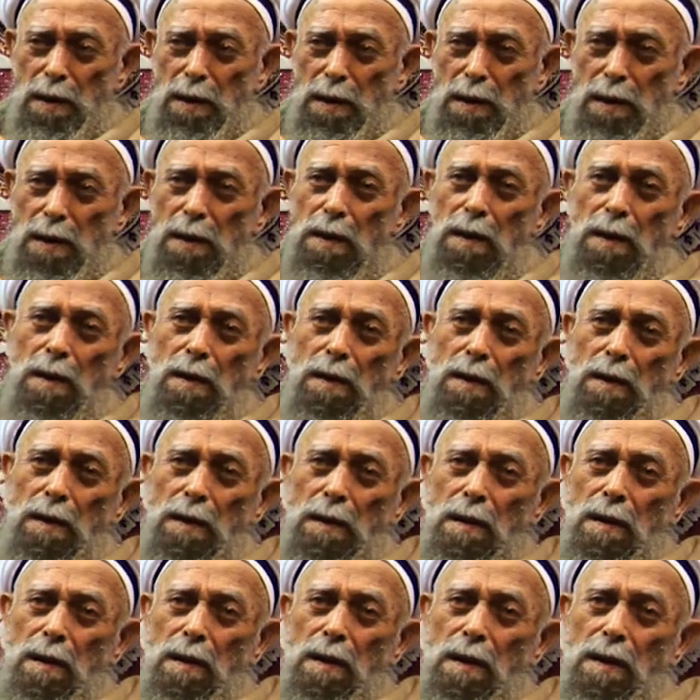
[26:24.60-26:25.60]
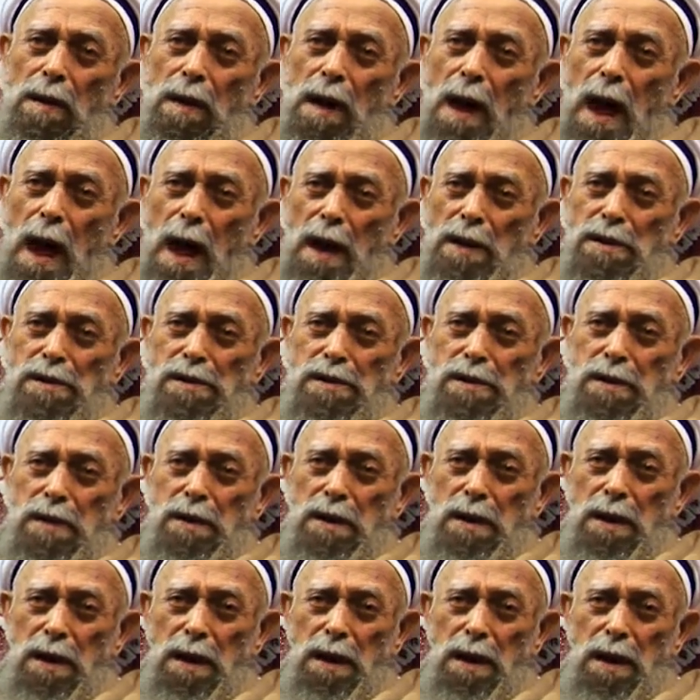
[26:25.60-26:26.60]
uh, as
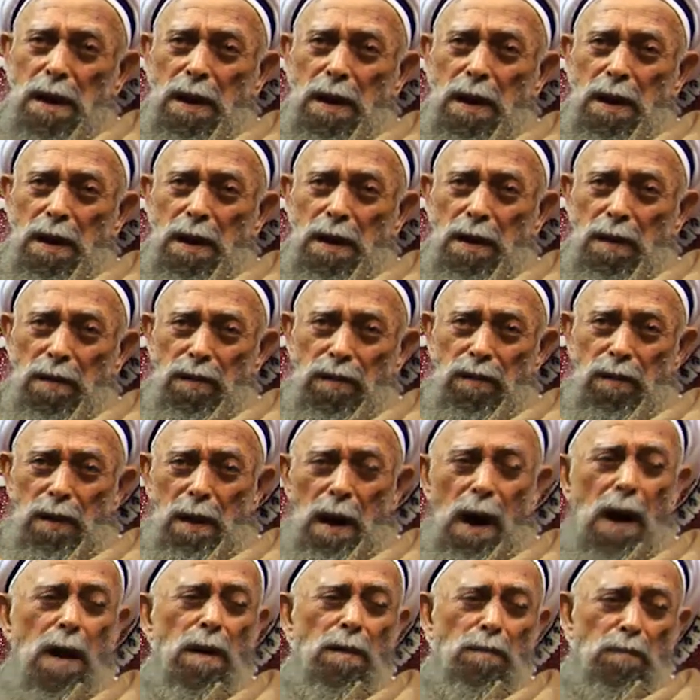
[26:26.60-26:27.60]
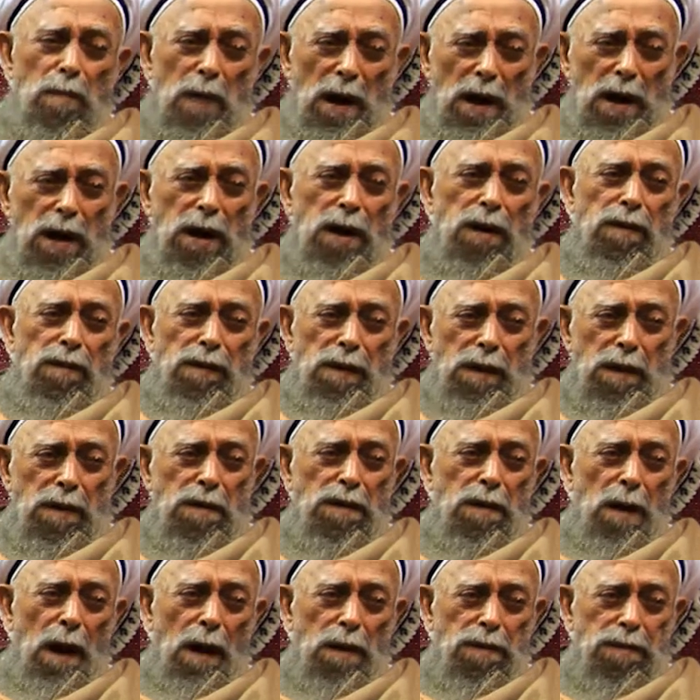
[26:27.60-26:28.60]
they are
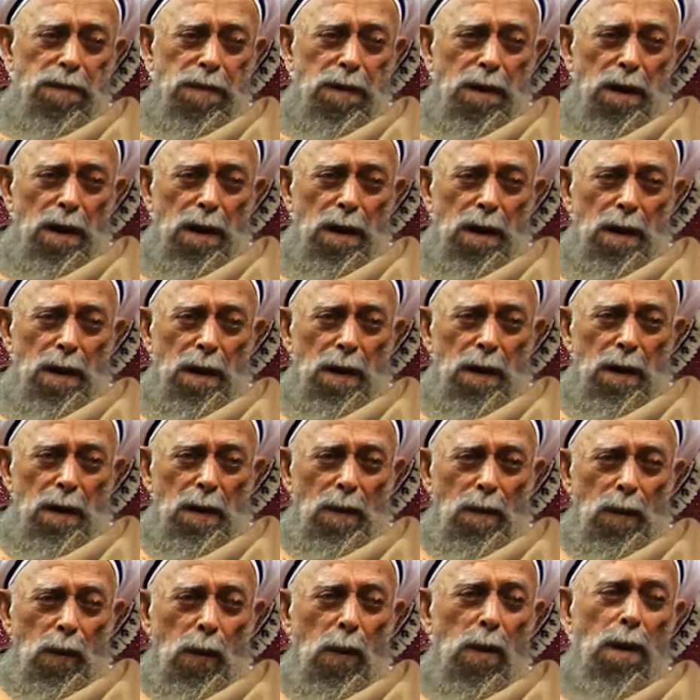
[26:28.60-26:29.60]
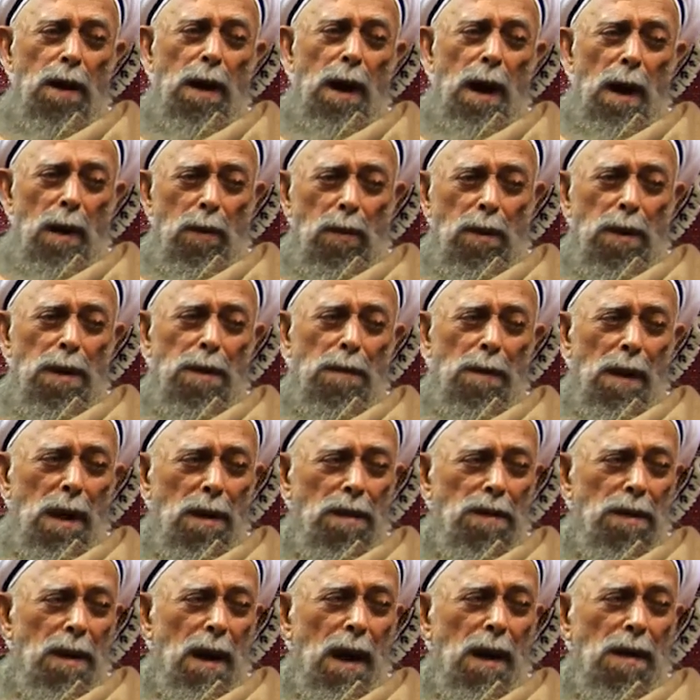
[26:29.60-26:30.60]
believing that for
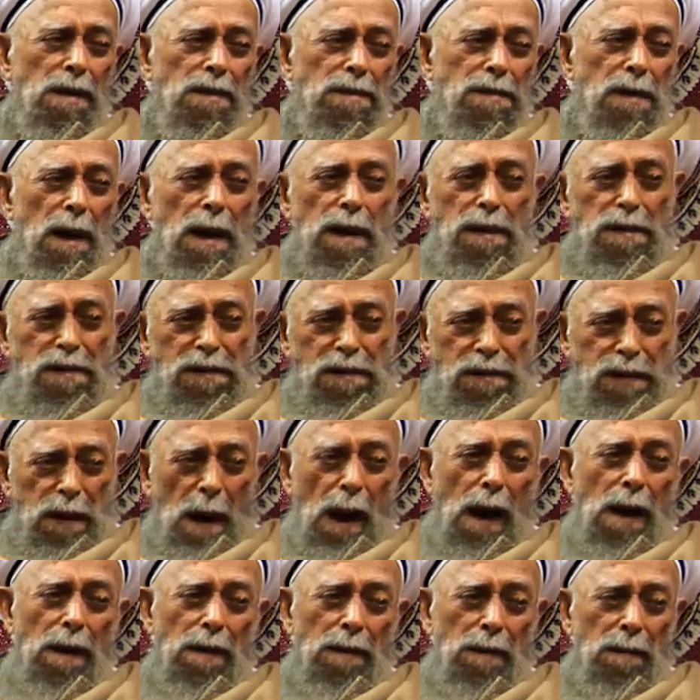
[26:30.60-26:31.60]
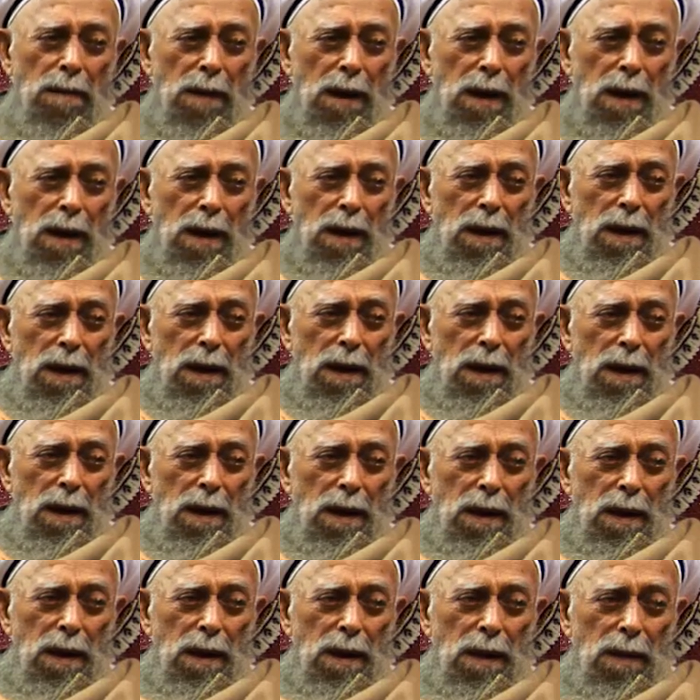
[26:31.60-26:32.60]
everyone there is a star,
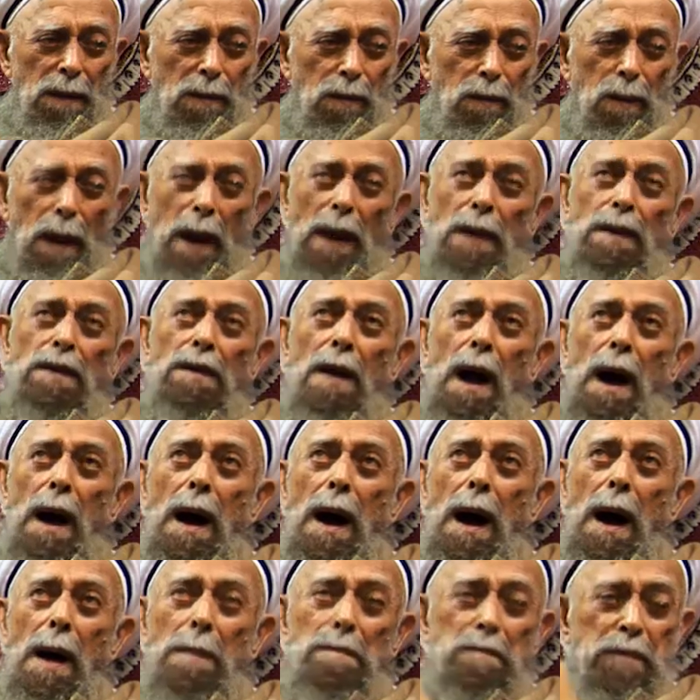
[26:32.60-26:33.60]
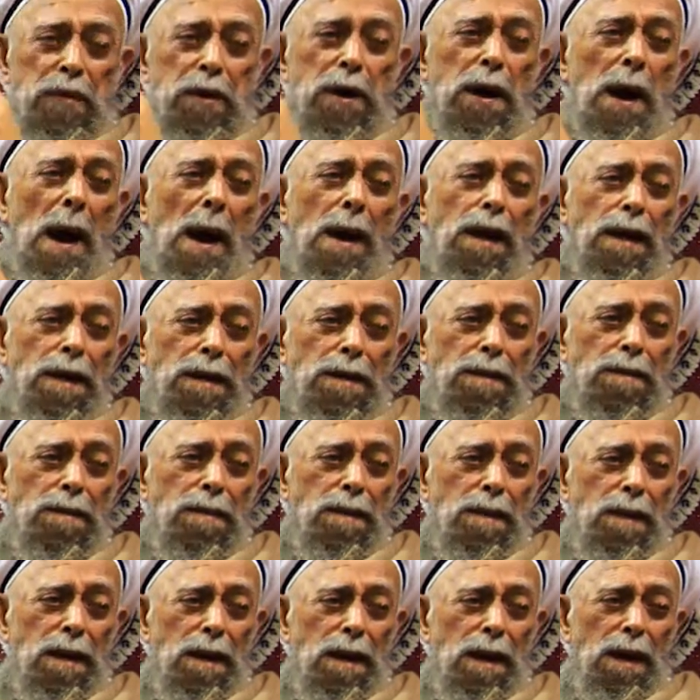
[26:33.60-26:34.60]
then
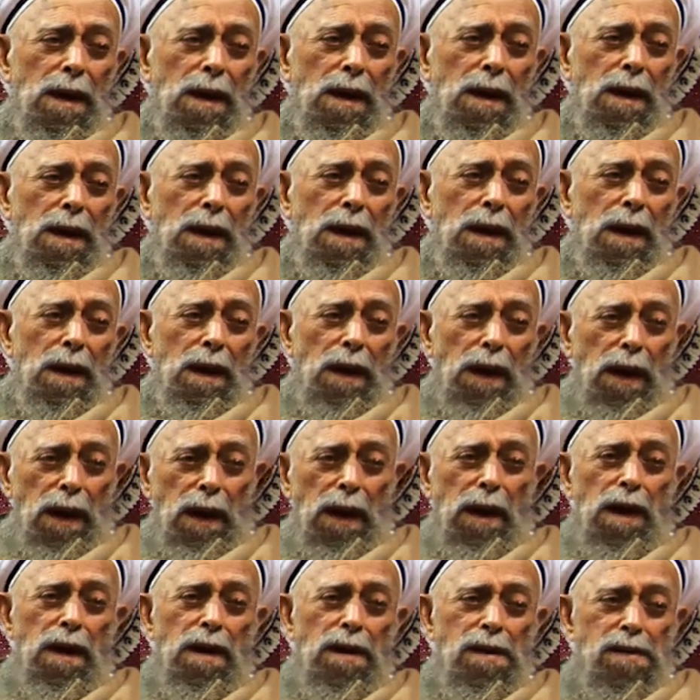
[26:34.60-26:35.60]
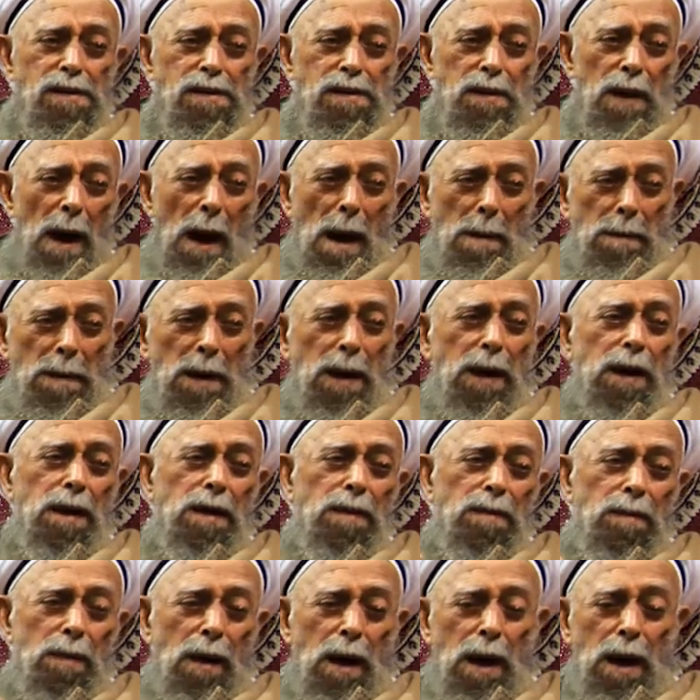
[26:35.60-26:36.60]
appearing, he is
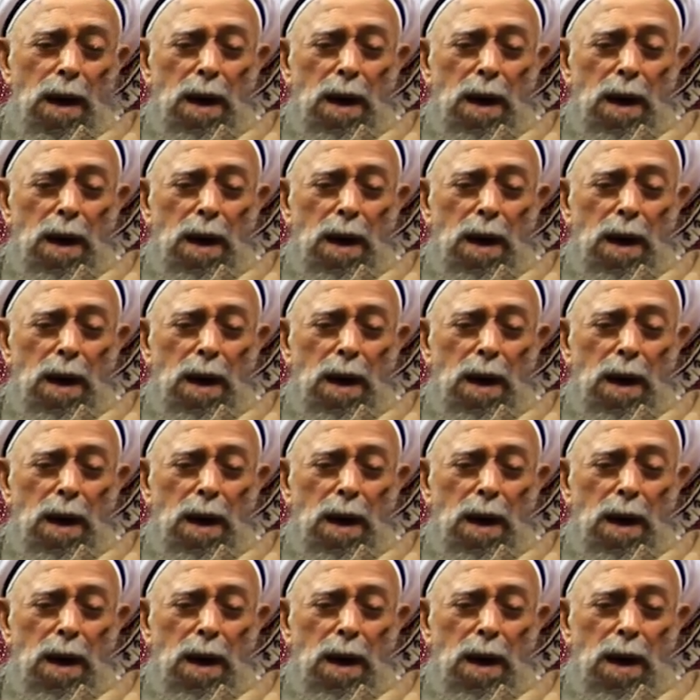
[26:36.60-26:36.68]
coming